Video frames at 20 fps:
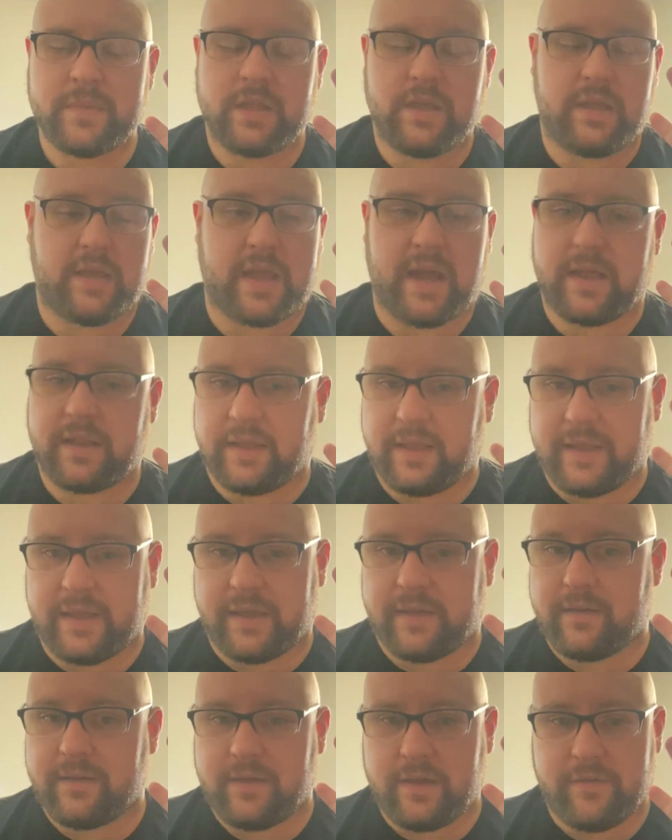You got
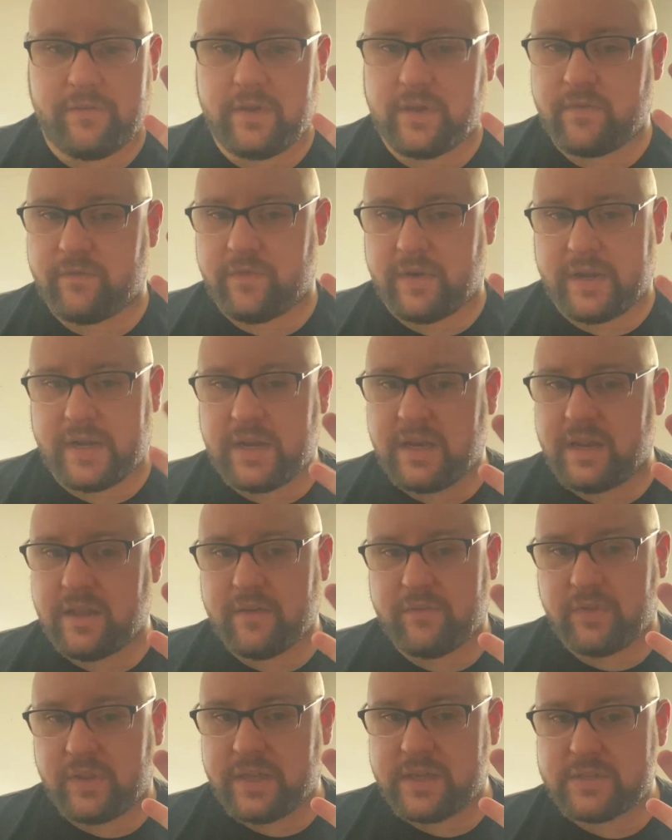Link. If you can find any
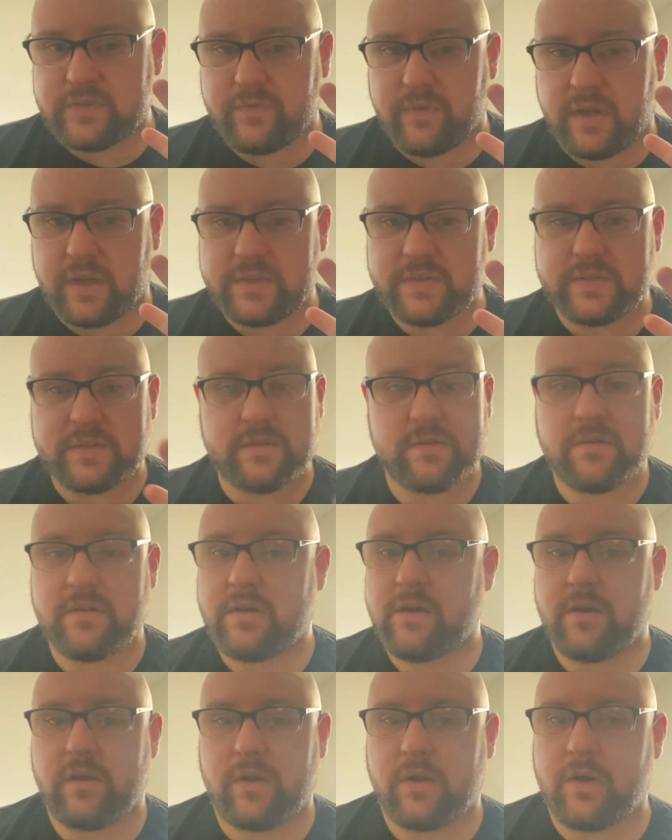of Link's fonts,
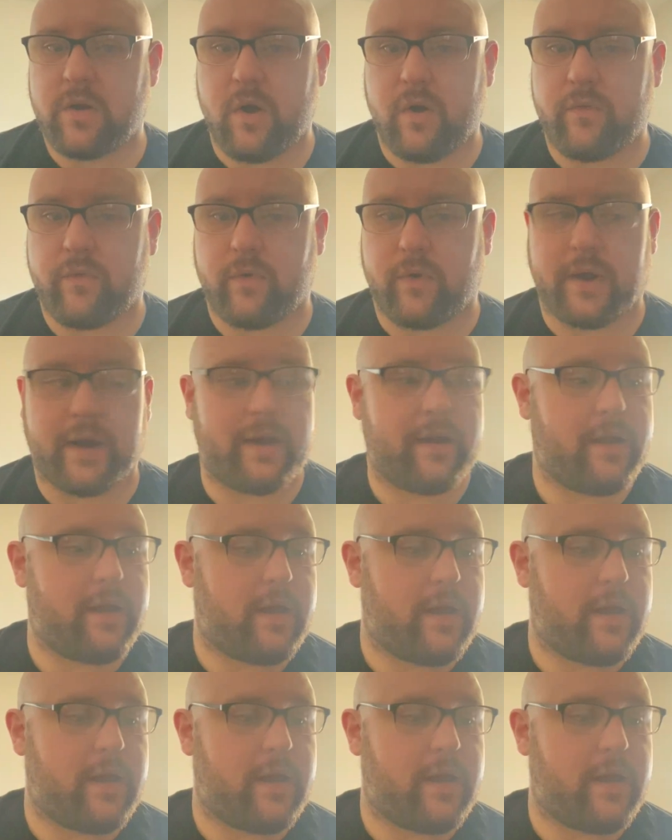go for it.